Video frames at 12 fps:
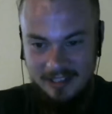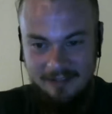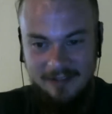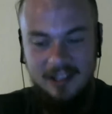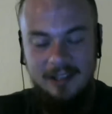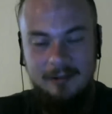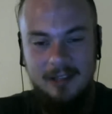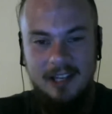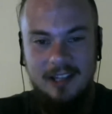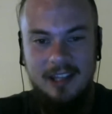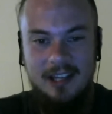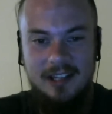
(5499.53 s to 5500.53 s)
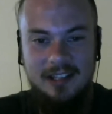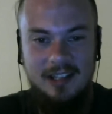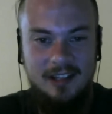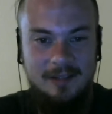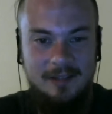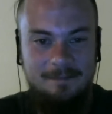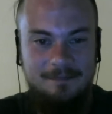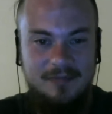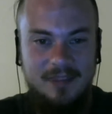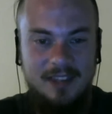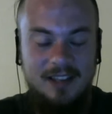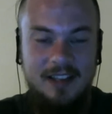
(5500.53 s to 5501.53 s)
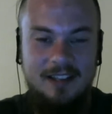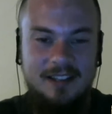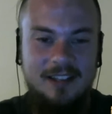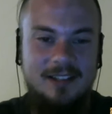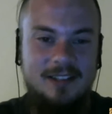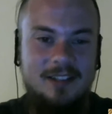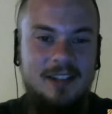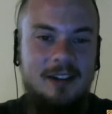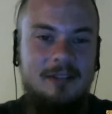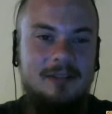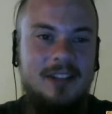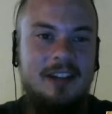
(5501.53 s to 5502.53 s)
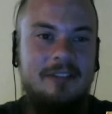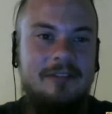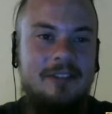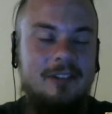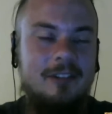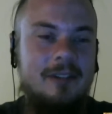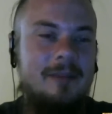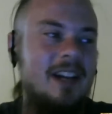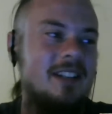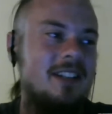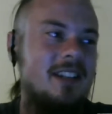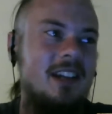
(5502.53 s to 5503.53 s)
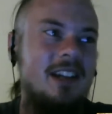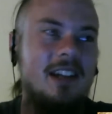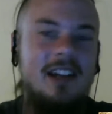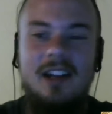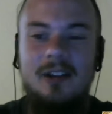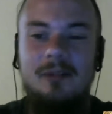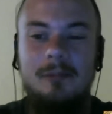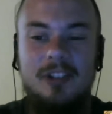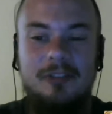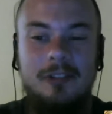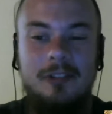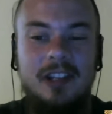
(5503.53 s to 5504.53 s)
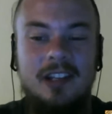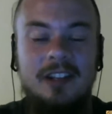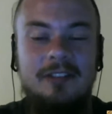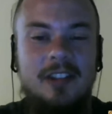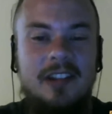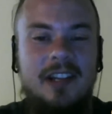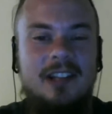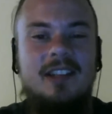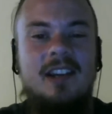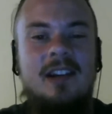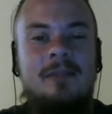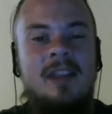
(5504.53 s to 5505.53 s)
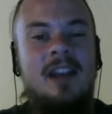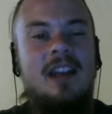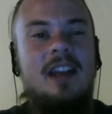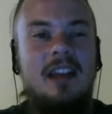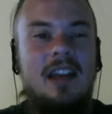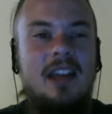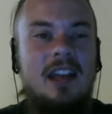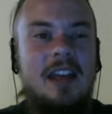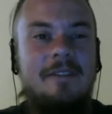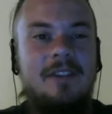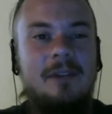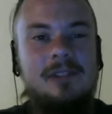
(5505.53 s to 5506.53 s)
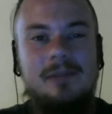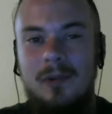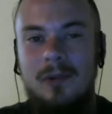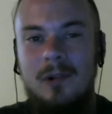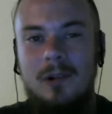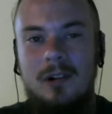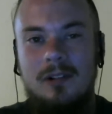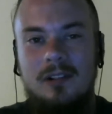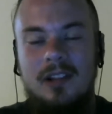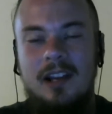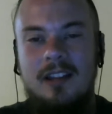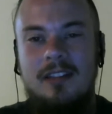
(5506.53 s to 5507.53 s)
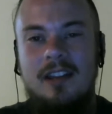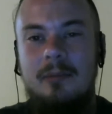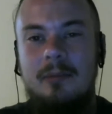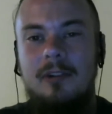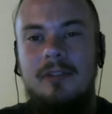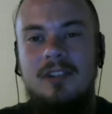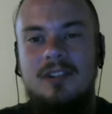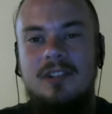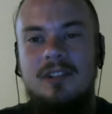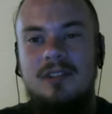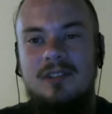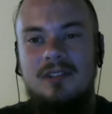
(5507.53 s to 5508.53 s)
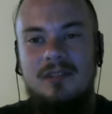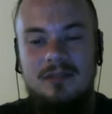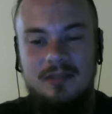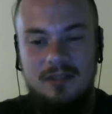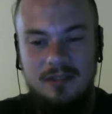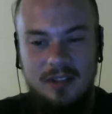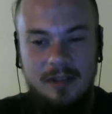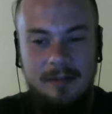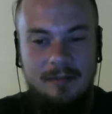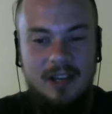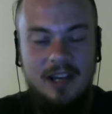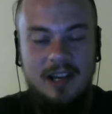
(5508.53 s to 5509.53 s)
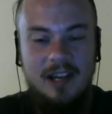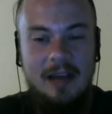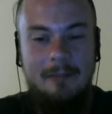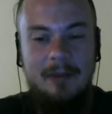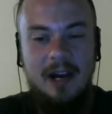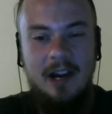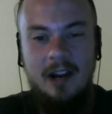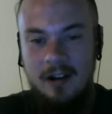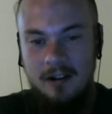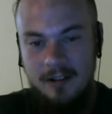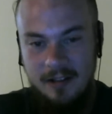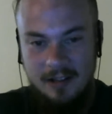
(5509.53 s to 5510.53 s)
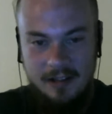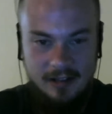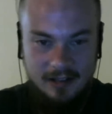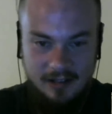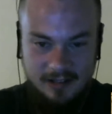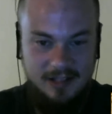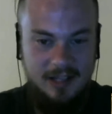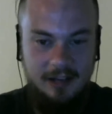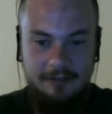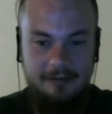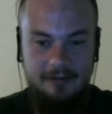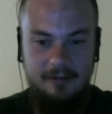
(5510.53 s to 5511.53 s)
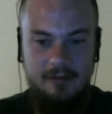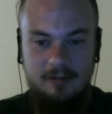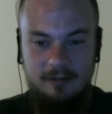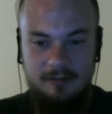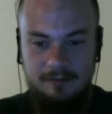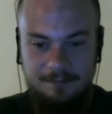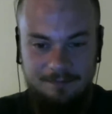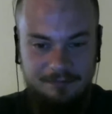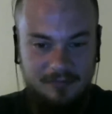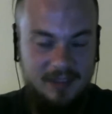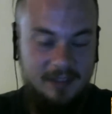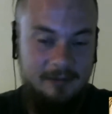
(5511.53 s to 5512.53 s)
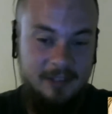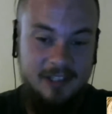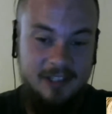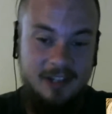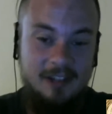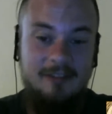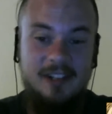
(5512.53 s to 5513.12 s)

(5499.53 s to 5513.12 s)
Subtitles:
definitely would like the idea, since, kind of filtering back to the wishful thinking for the next game, if it was more like Thalmor versus Empire stuff. Which is another